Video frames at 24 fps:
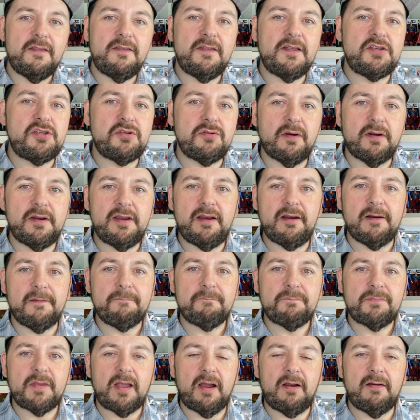that you are here.
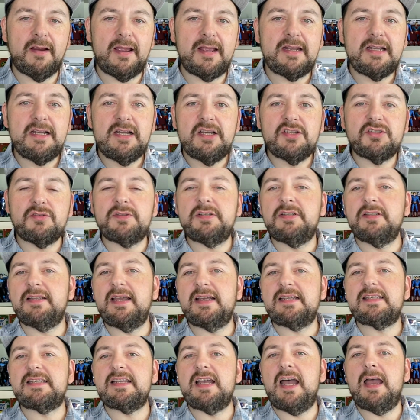All right. So until
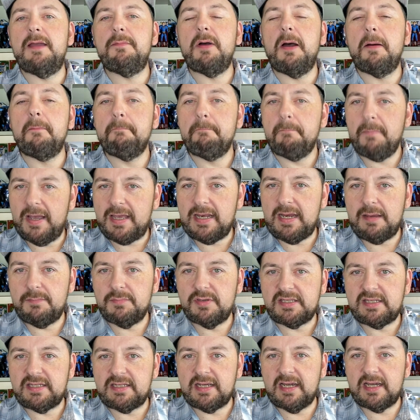next time, my name
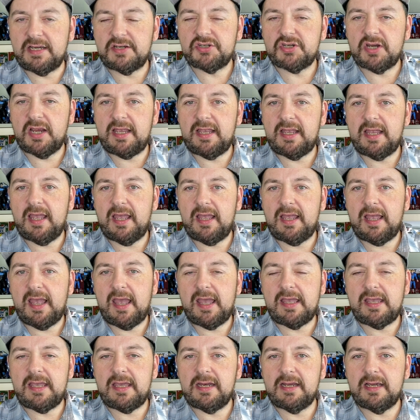is Enosh,
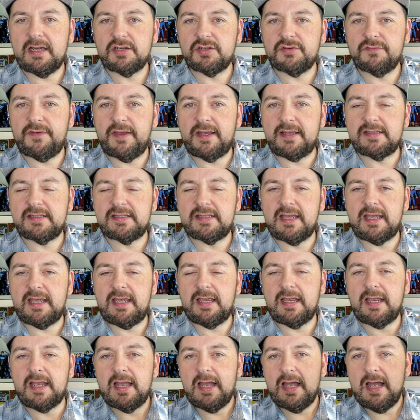aka Enosh
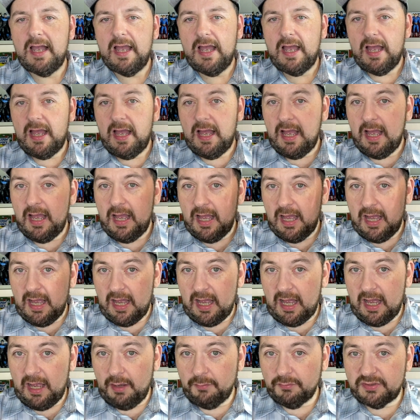saying,
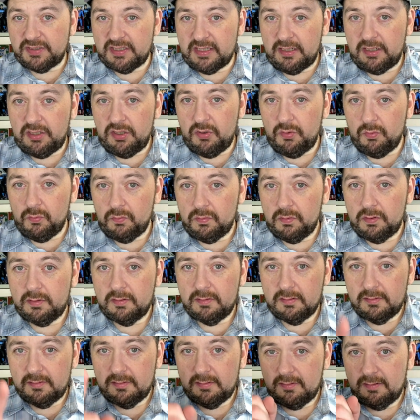I will see you
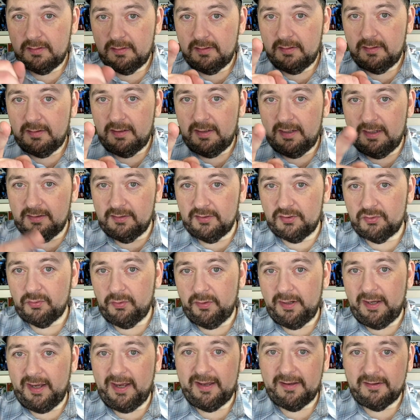in the
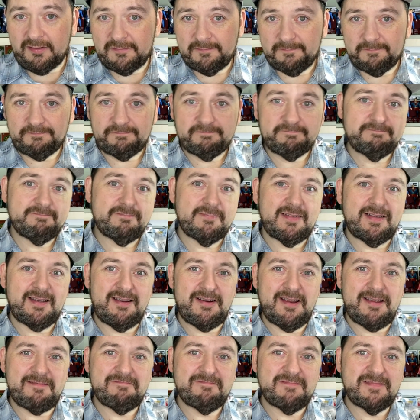toy aisle.
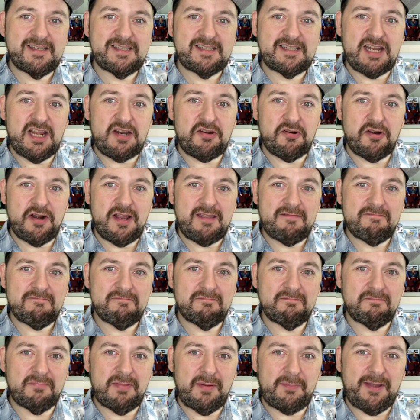All right. Stay nerdy.
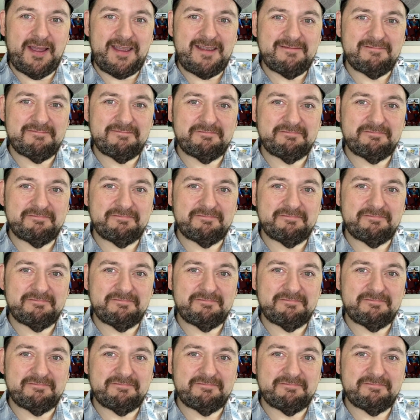Bye bye.